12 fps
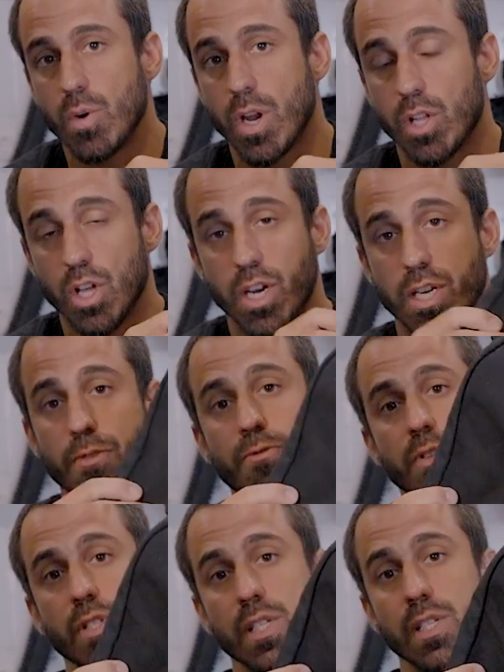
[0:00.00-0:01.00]
quite a lot of
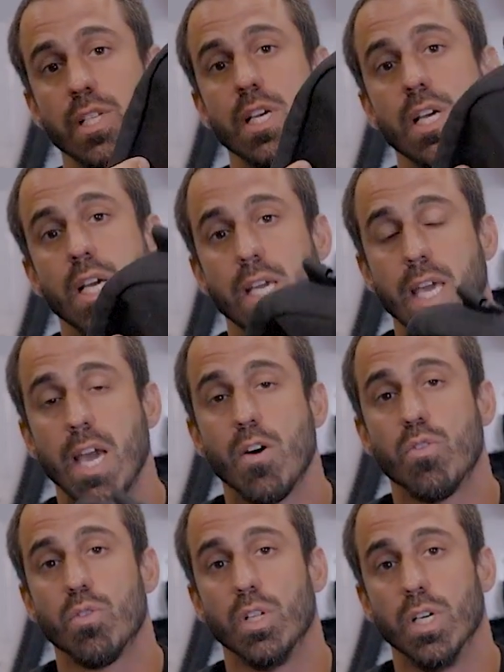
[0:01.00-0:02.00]
difference is
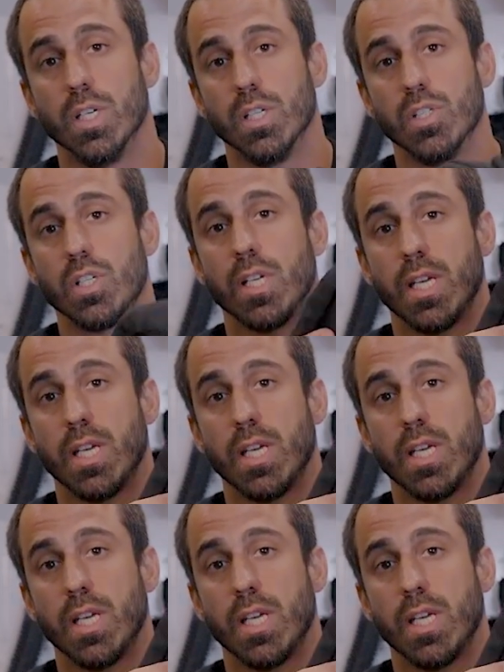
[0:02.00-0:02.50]
counterlungs